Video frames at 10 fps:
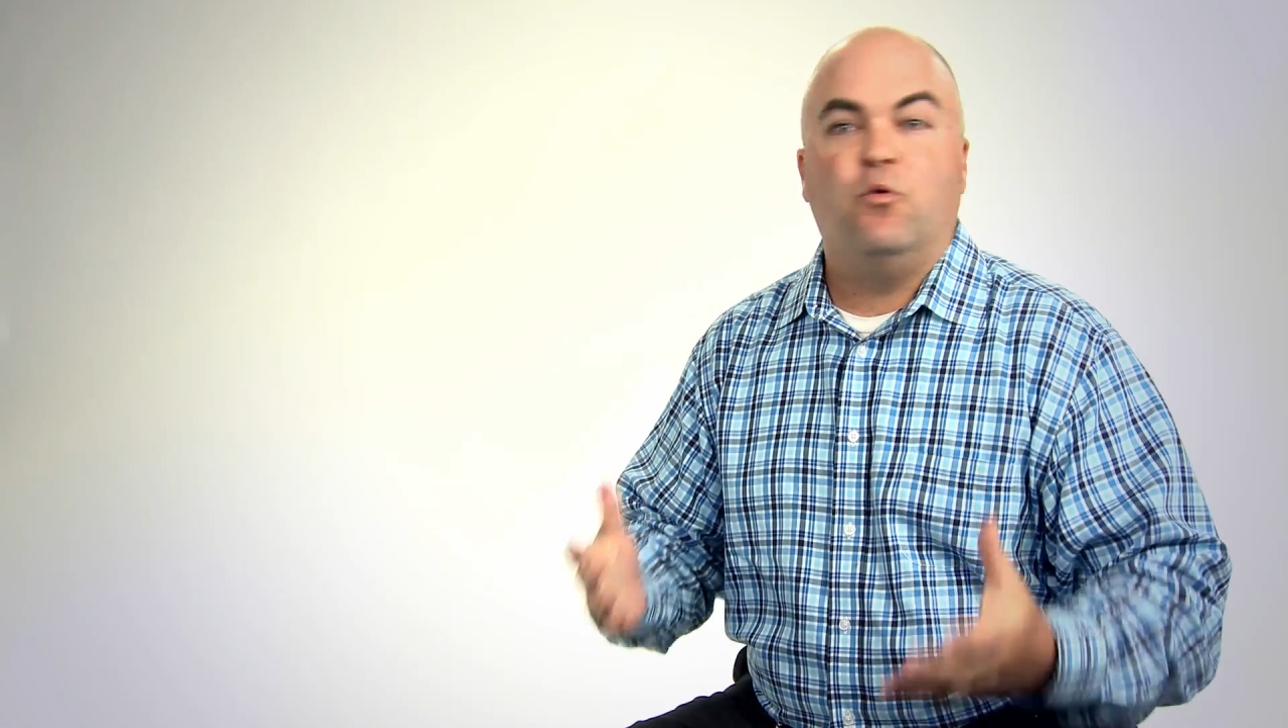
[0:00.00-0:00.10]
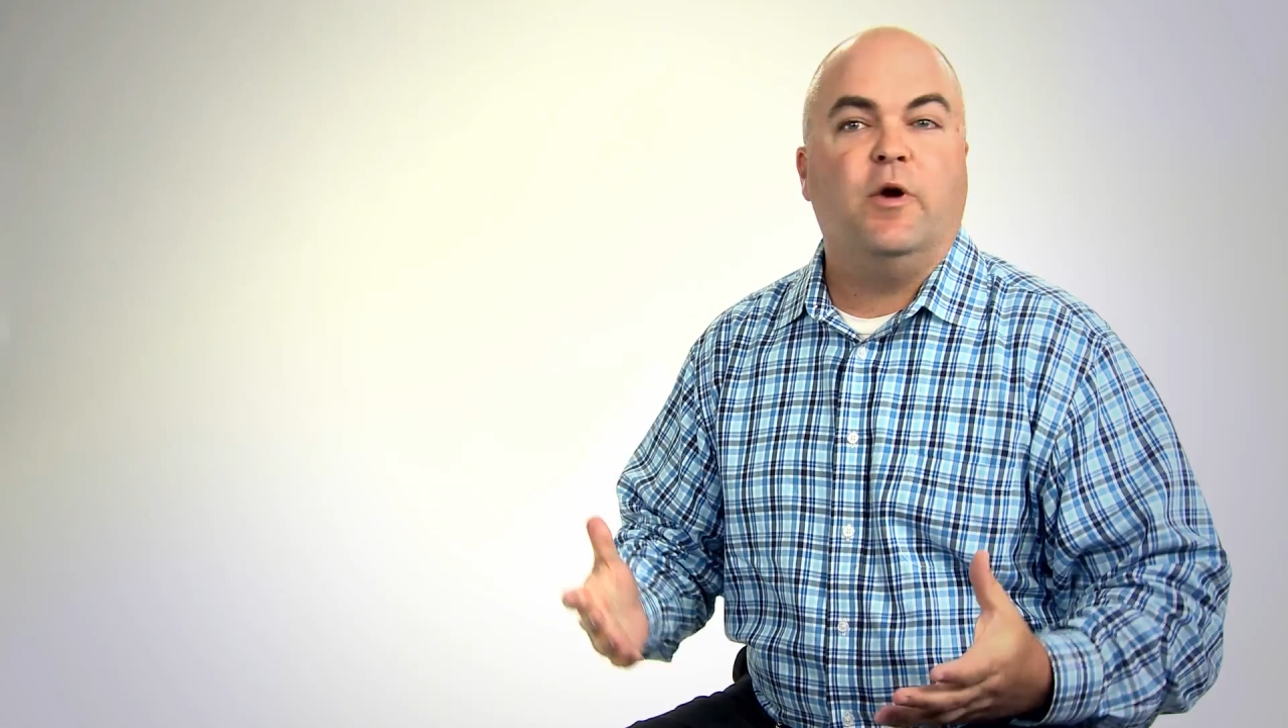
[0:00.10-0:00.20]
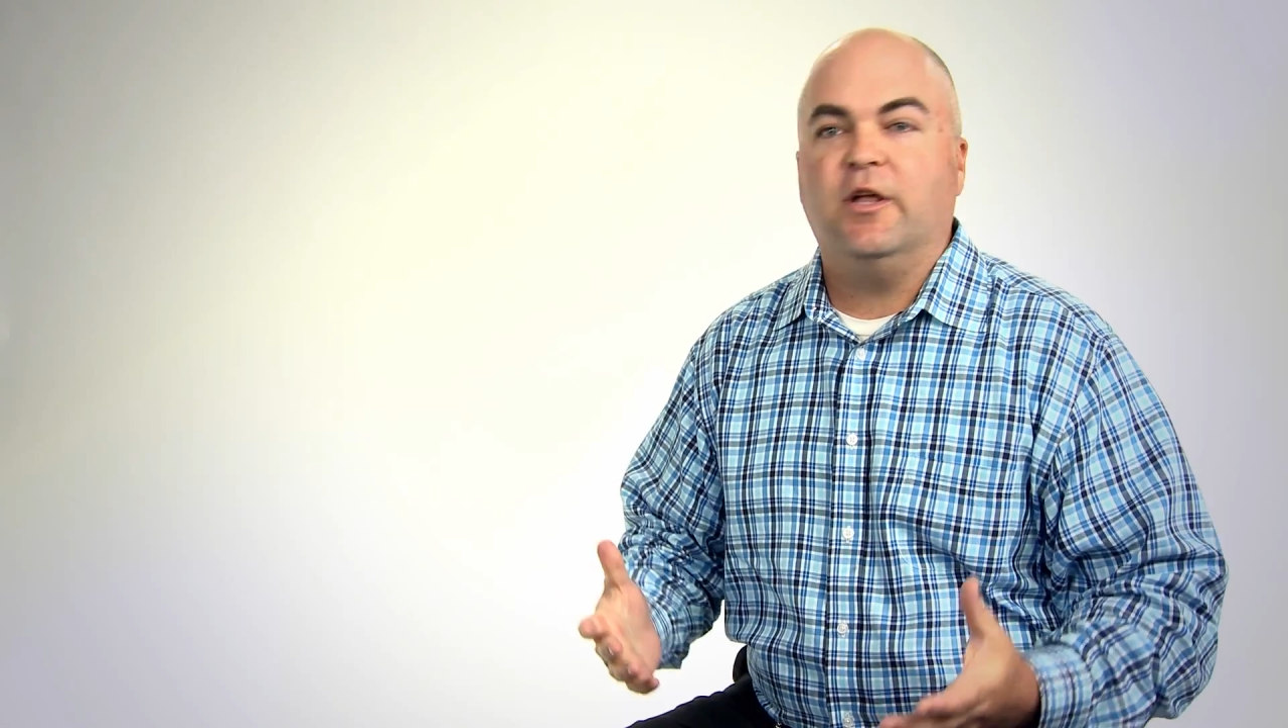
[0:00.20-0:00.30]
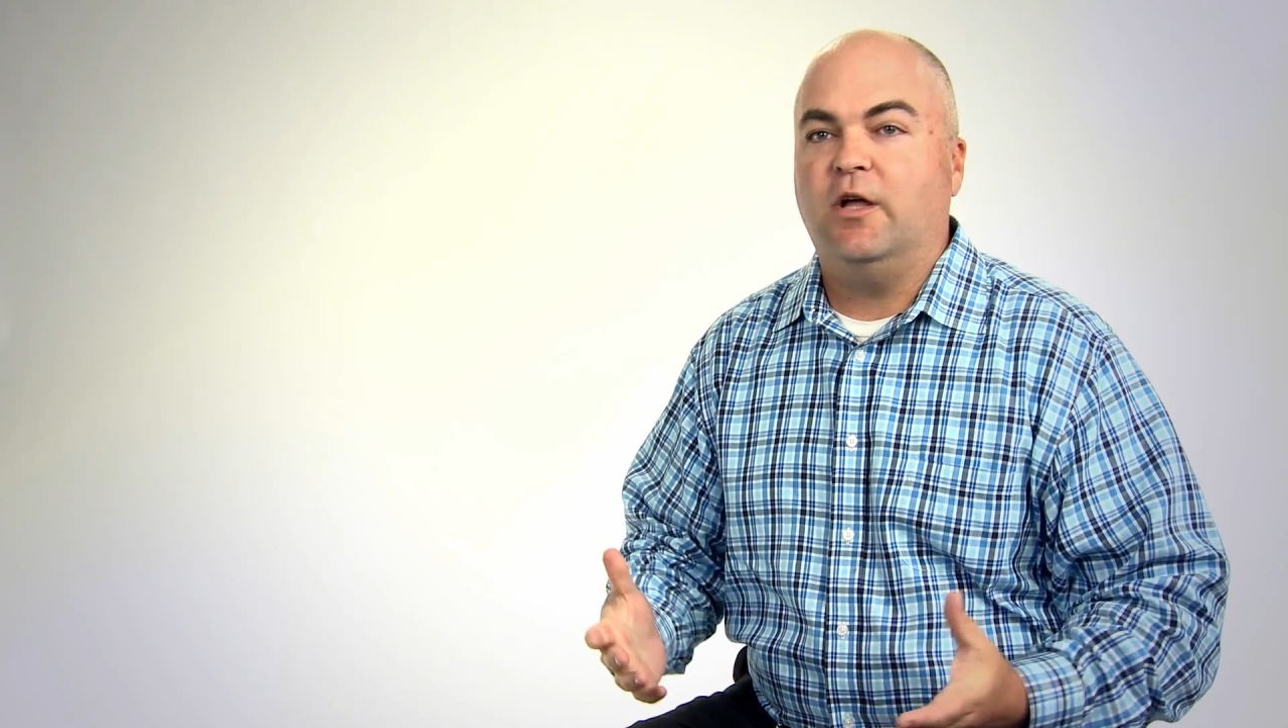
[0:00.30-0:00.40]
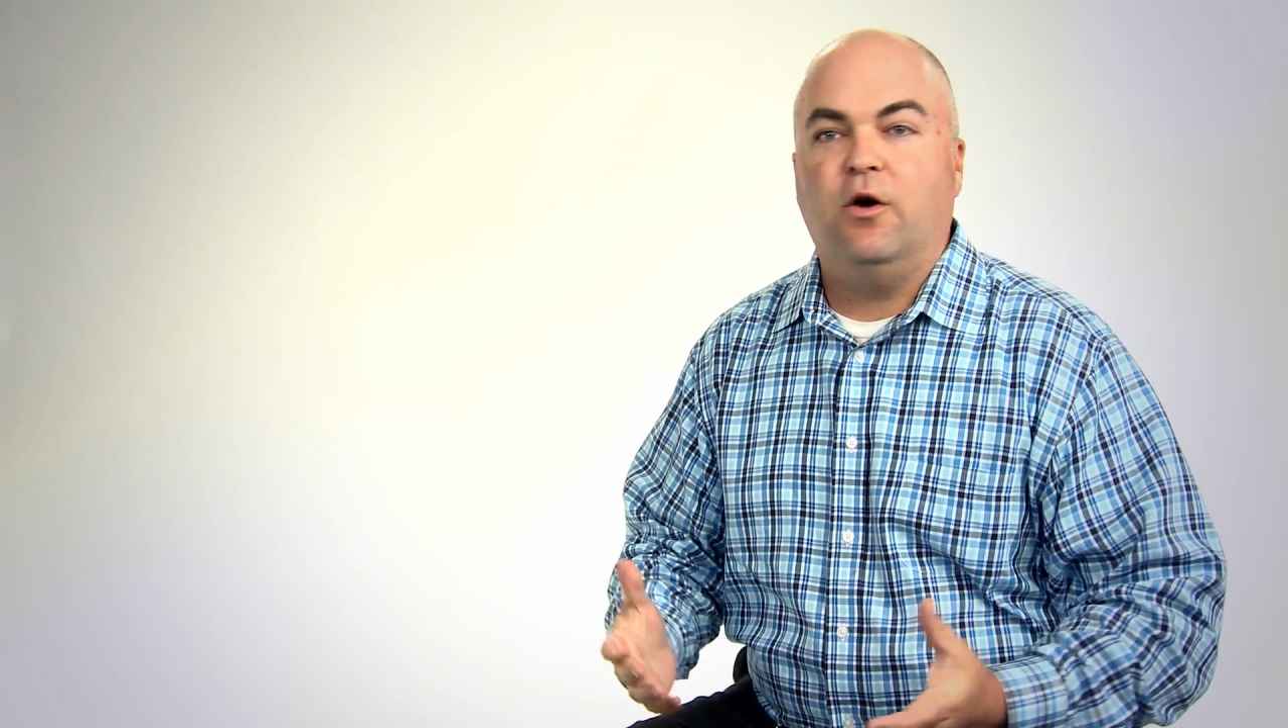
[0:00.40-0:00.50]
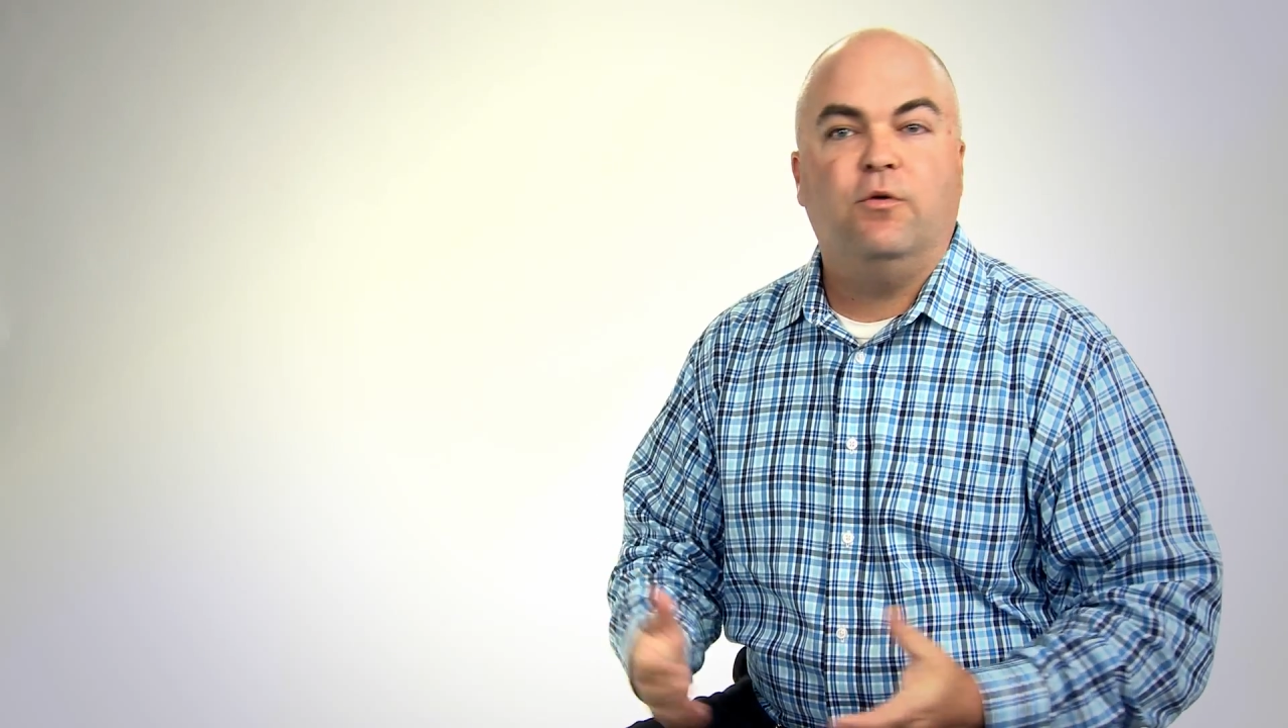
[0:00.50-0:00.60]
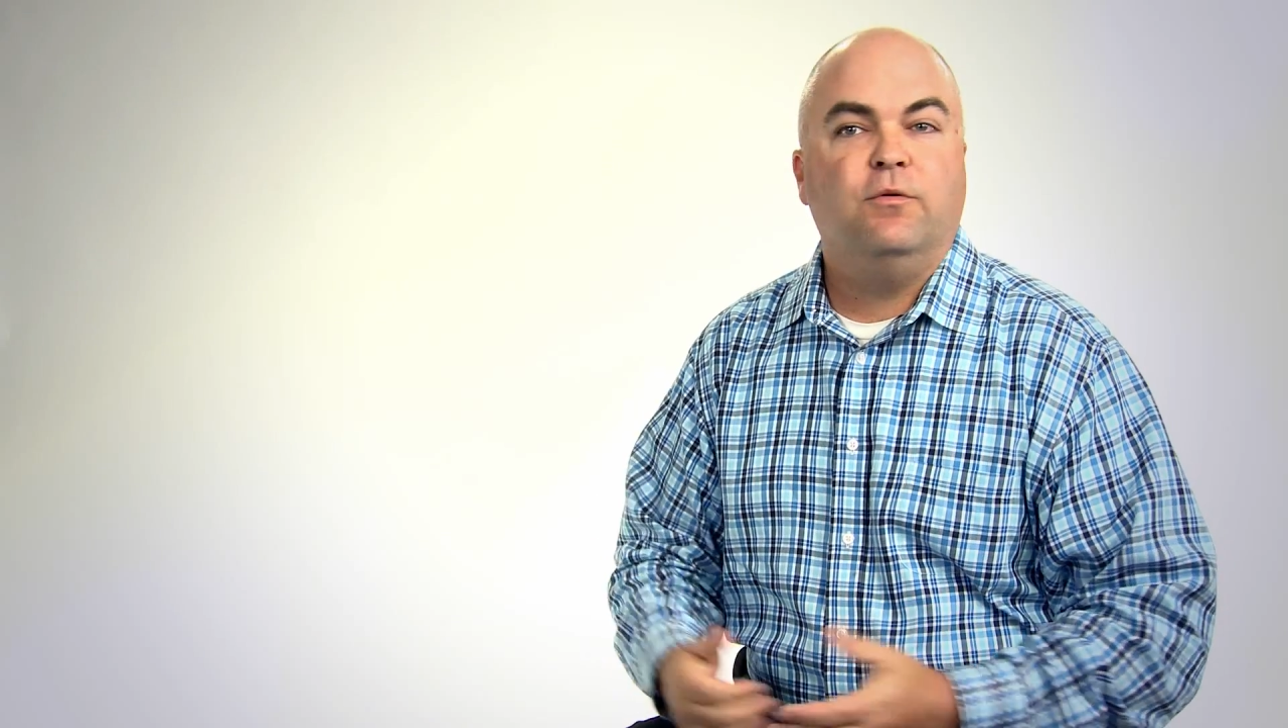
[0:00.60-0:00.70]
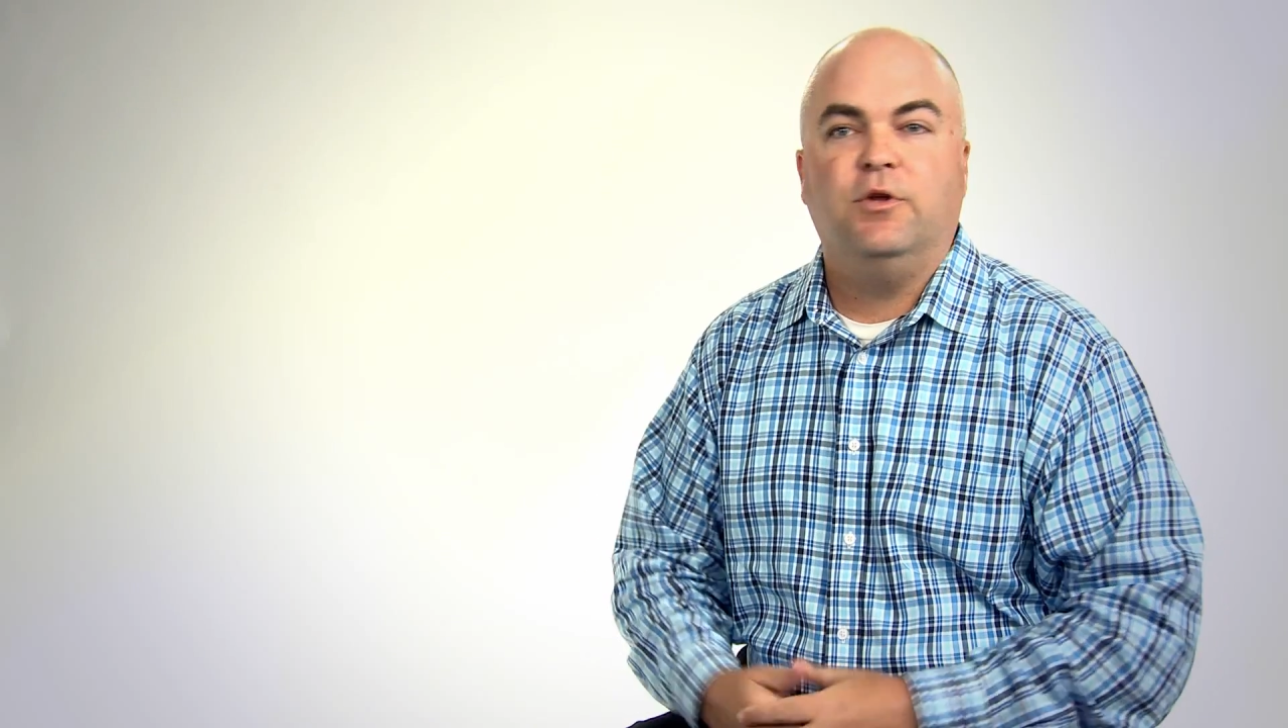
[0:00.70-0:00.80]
where to go,